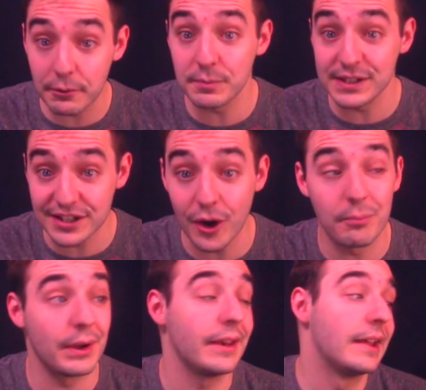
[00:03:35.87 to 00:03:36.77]
That would be
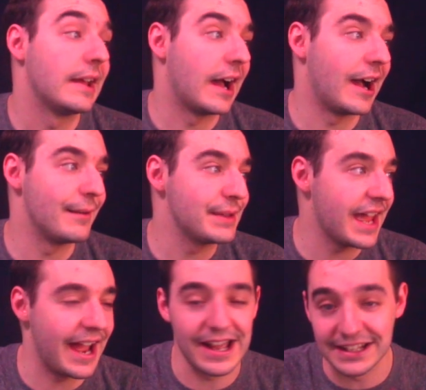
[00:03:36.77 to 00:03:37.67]
dope, but,
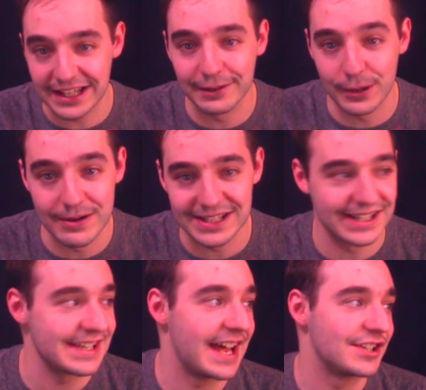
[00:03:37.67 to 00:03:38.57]
yeah, it really
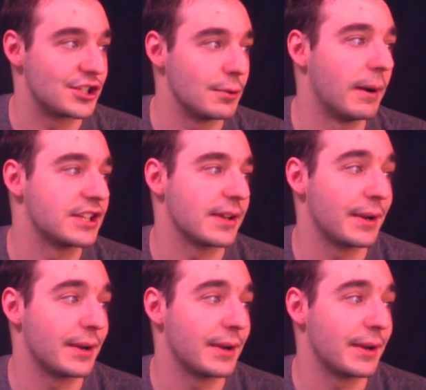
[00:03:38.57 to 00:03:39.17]
doesn't add too much.